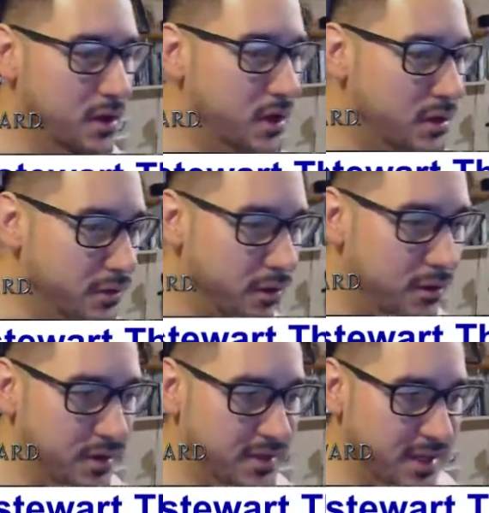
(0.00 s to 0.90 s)
During the
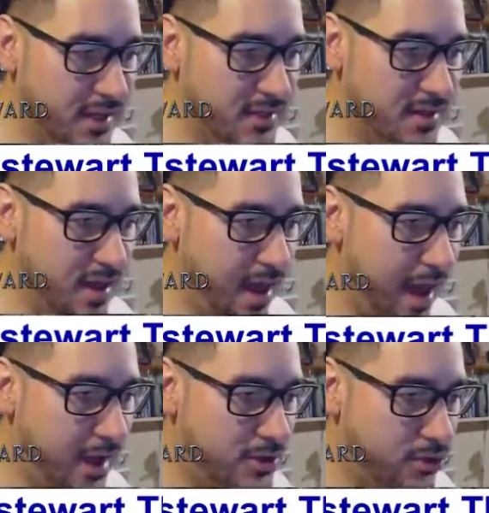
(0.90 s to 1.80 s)
6th
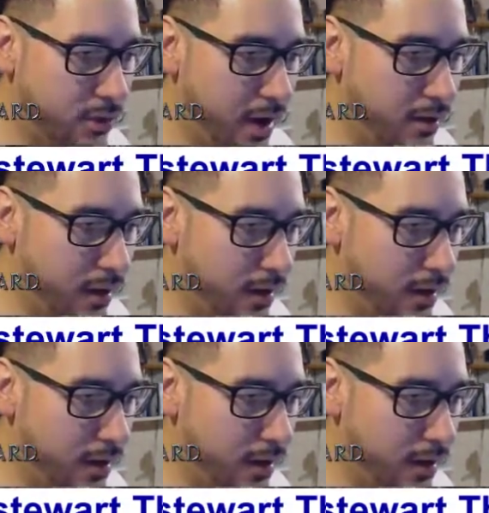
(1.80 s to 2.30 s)
astral era,